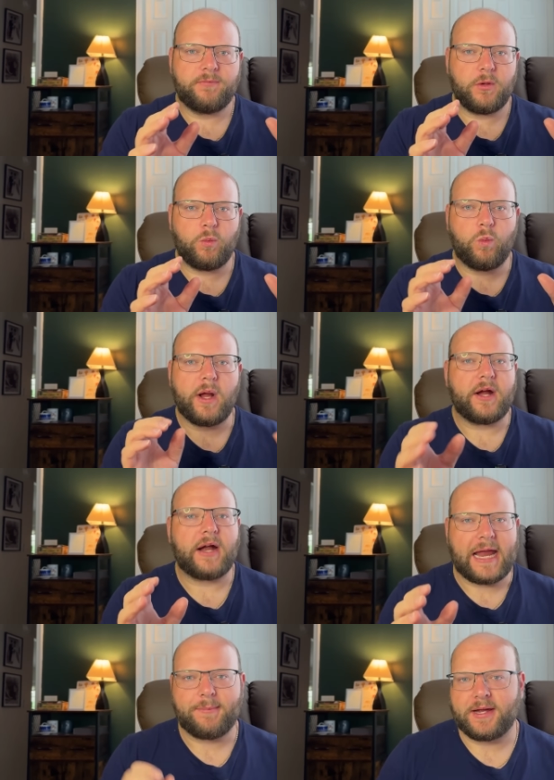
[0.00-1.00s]

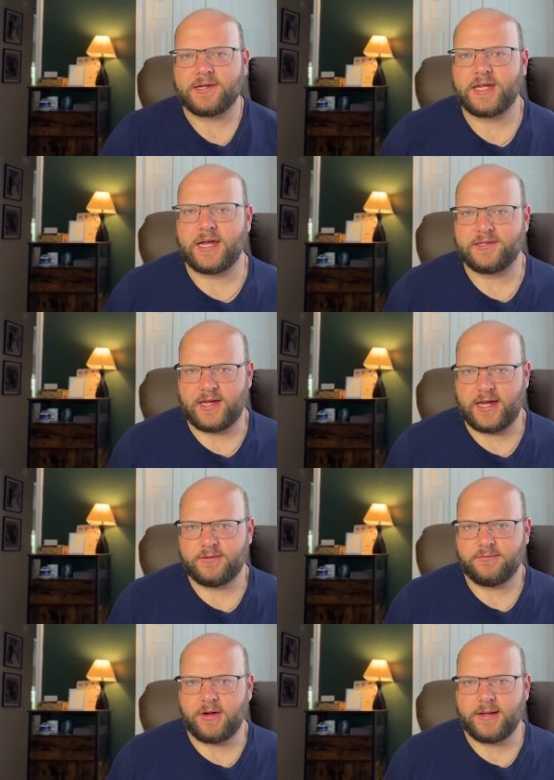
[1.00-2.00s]
where Amex heads at,
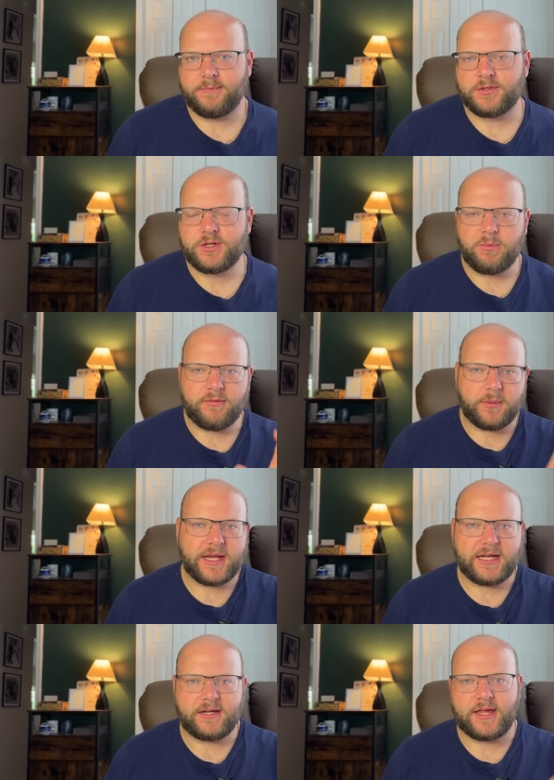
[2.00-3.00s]
right? So before we
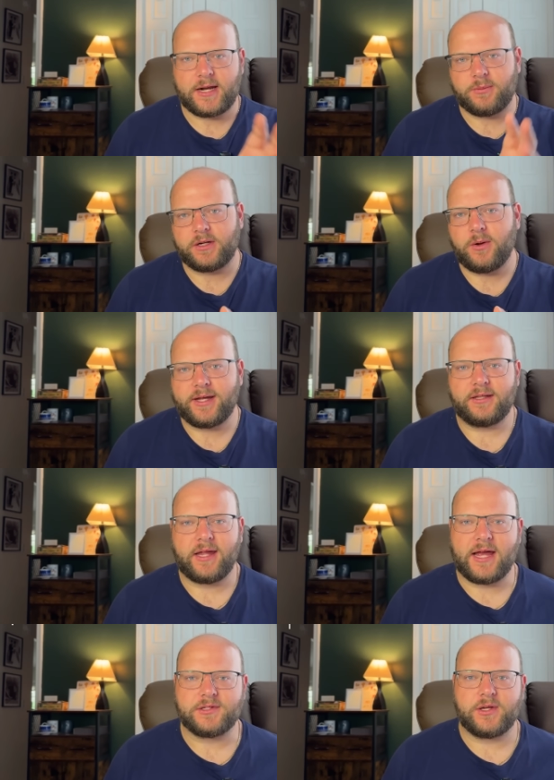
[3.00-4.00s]
get into that, I want to go ahead and
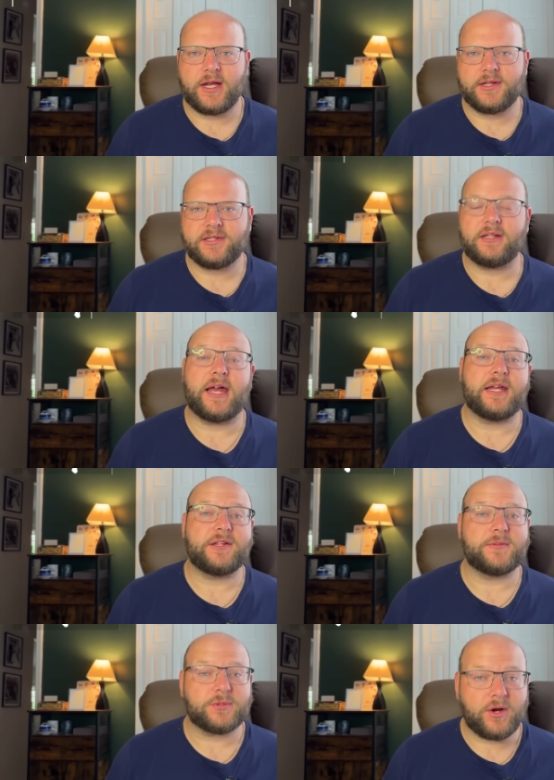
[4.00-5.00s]
ask you guys to like
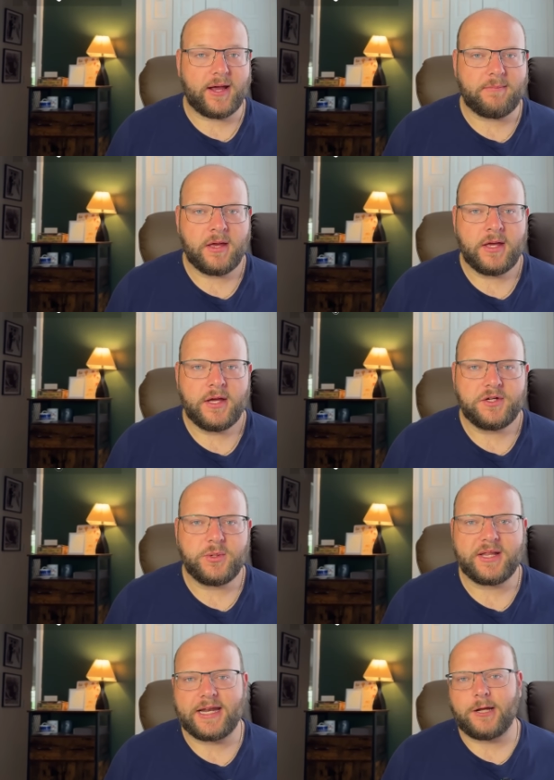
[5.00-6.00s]
and subscribe.
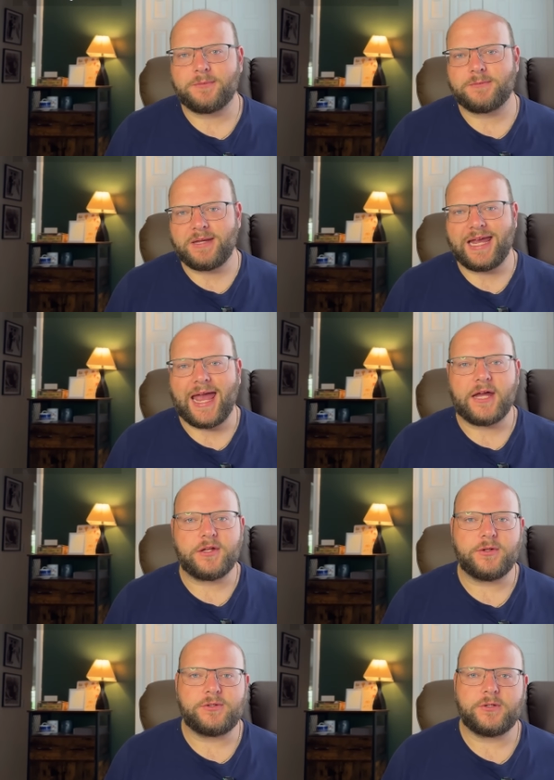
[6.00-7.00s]
Doing that helps me and
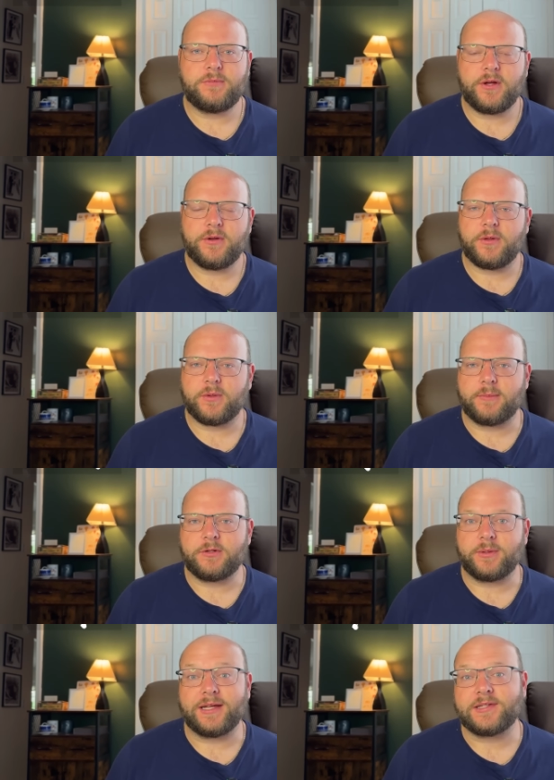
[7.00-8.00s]
YouTube know that what I'm
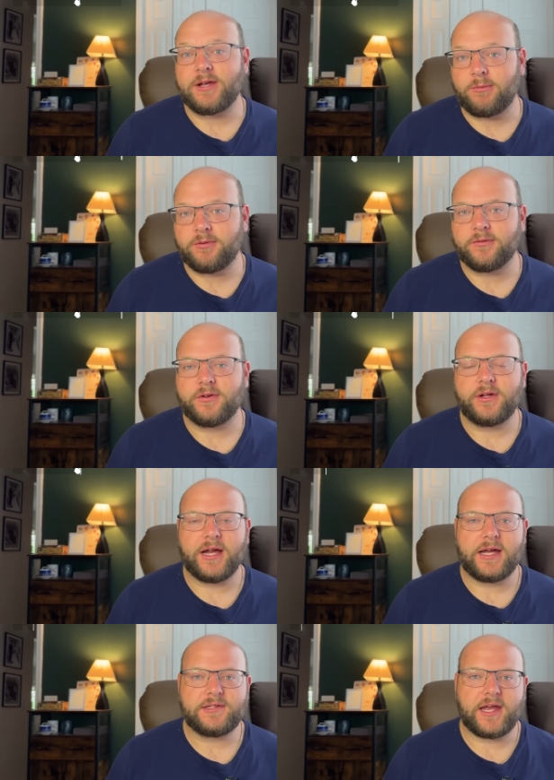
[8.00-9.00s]
doing is helpful for you
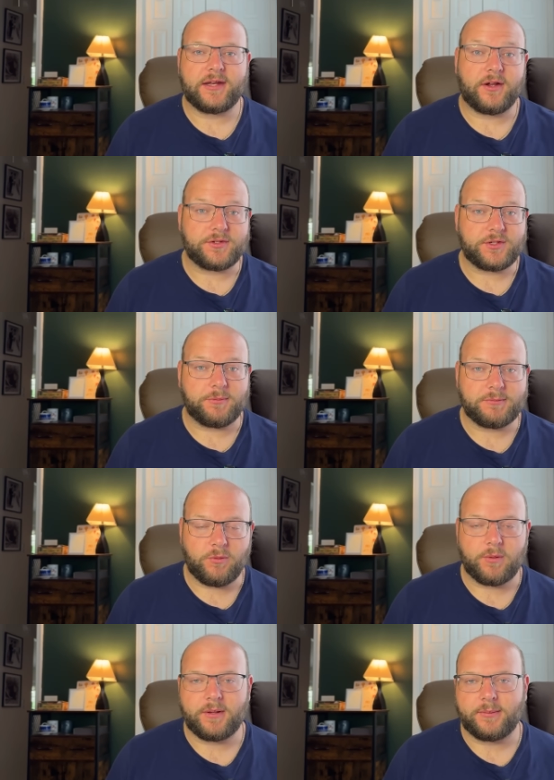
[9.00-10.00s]
guys, and it also helps
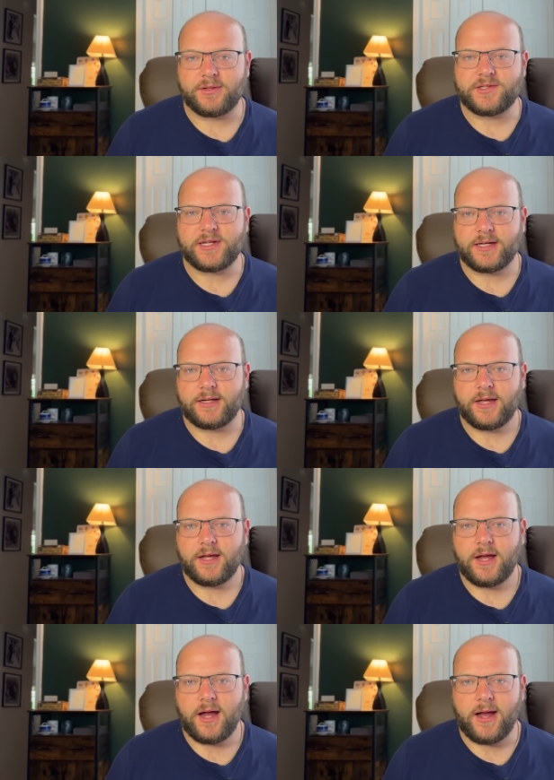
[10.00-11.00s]
more people to see it.
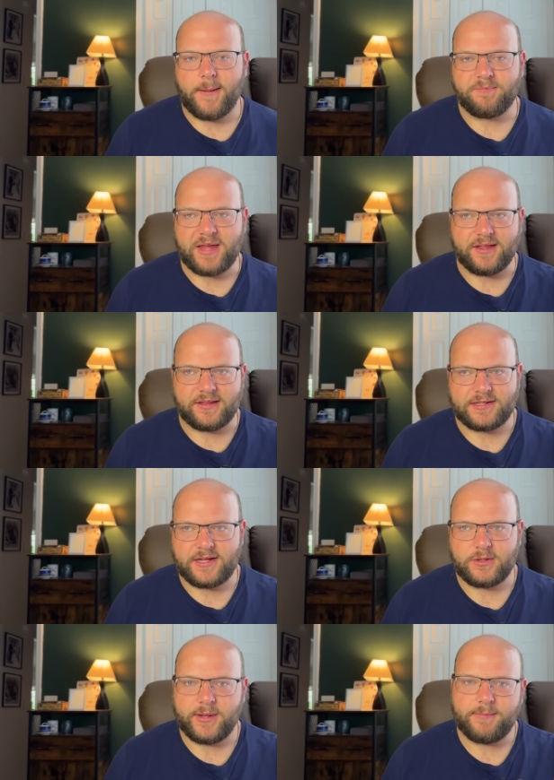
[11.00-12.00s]
Now that that's
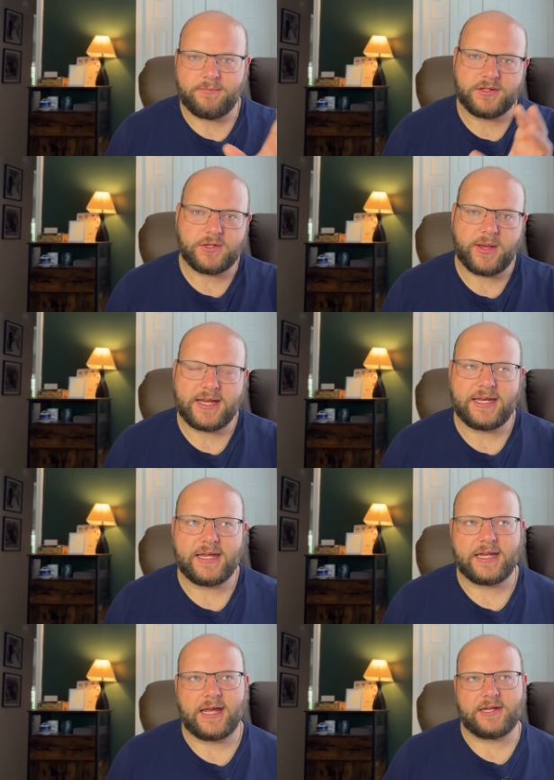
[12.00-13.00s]
out of the way, let's go ahead and
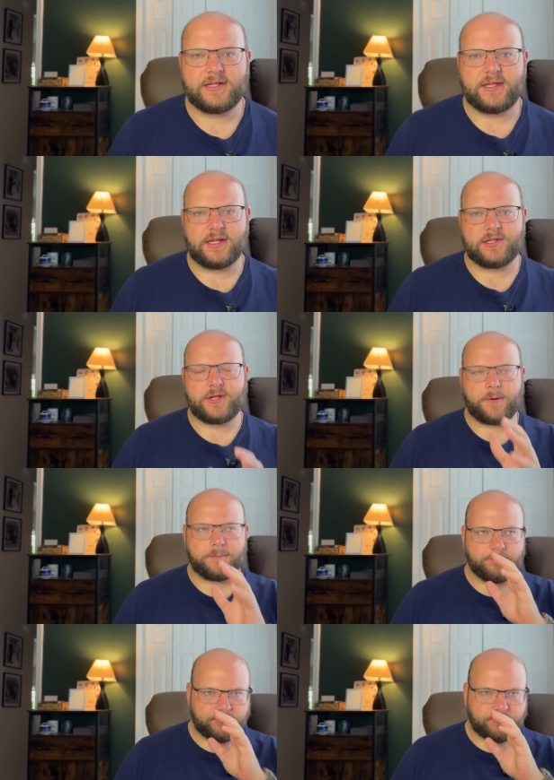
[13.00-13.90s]
get into this. So